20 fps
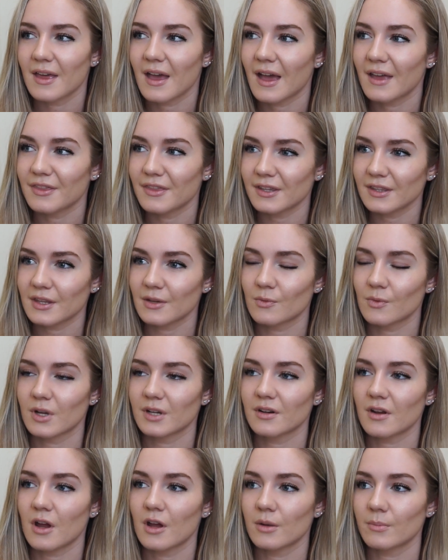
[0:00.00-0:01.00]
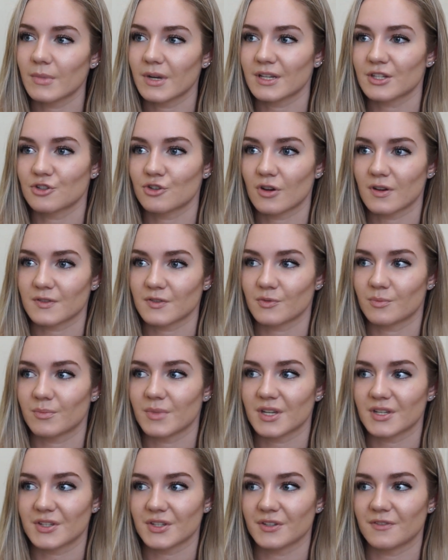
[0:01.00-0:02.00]
I think the one on my
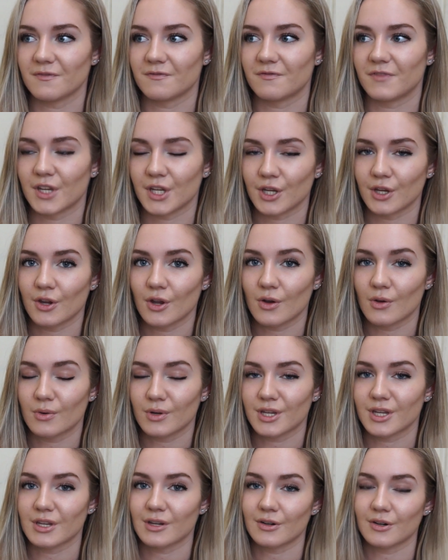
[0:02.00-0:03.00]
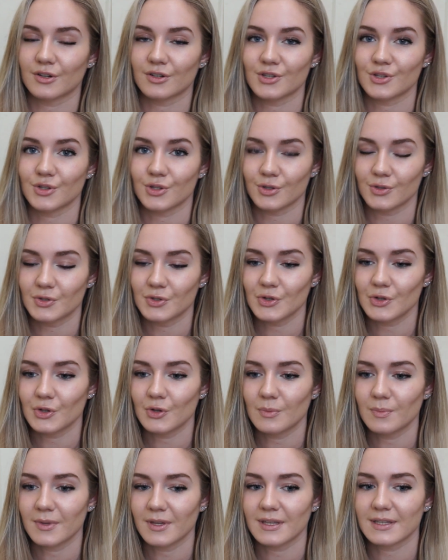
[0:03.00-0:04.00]
transformation video here on
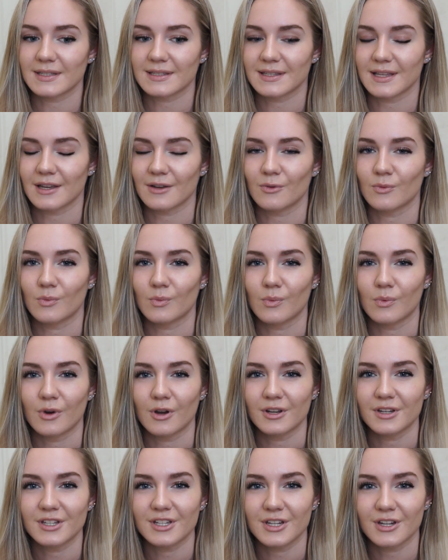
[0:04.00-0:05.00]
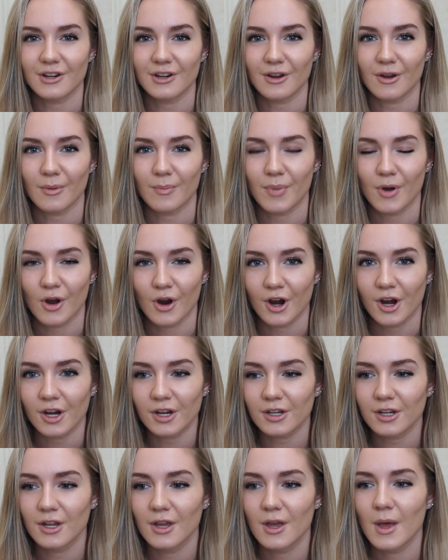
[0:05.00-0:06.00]
YouTube is like 1 year
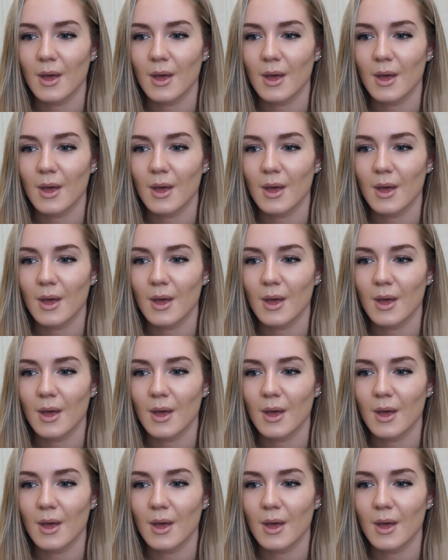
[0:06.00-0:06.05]
apart,